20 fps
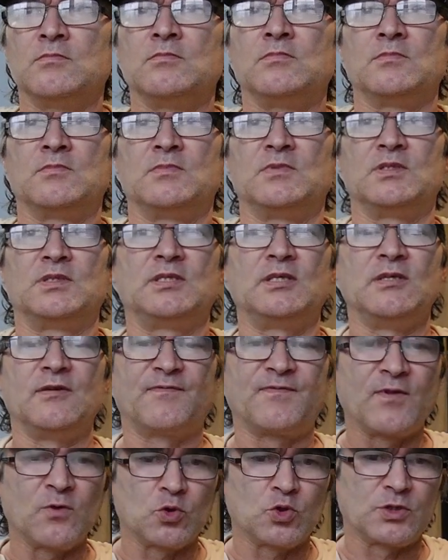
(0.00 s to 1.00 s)
see if
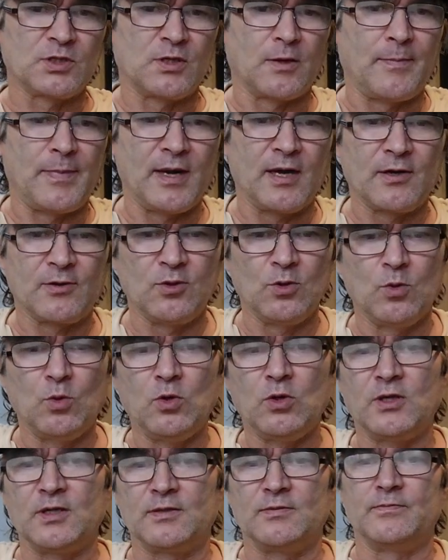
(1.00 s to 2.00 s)
those are the pair you
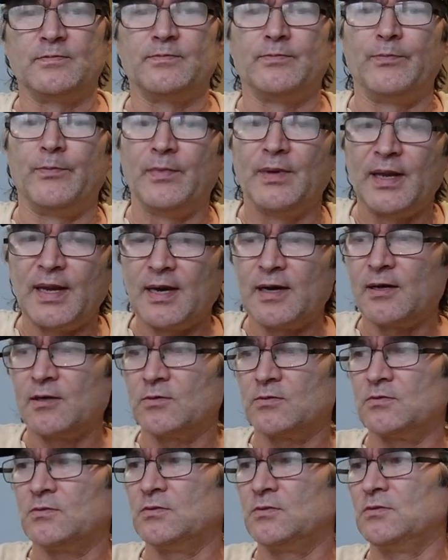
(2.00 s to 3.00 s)
want. Now,
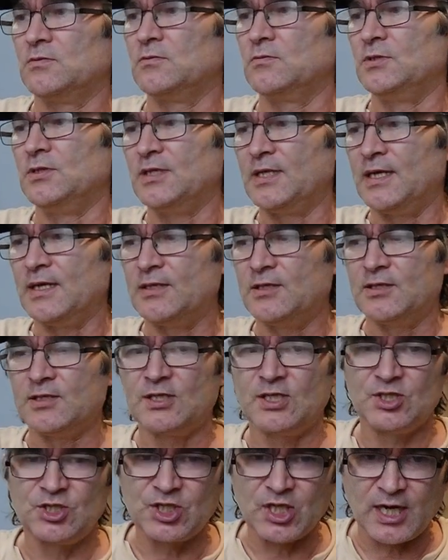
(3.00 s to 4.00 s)
when you get into
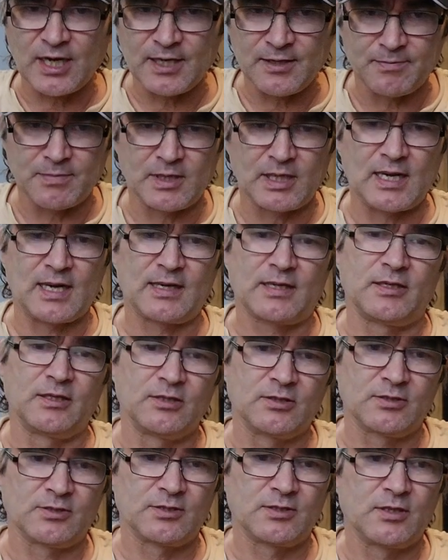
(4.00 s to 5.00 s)
the giant
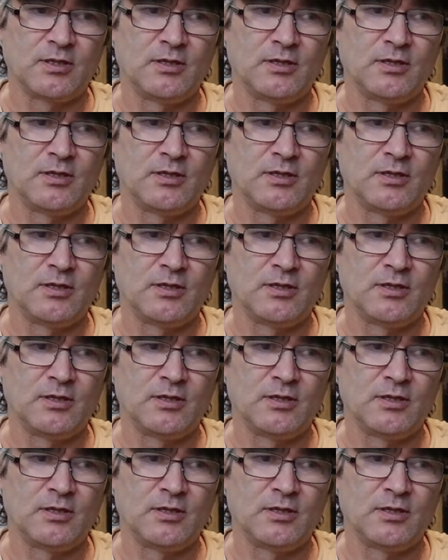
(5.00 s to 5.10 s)
binoculars,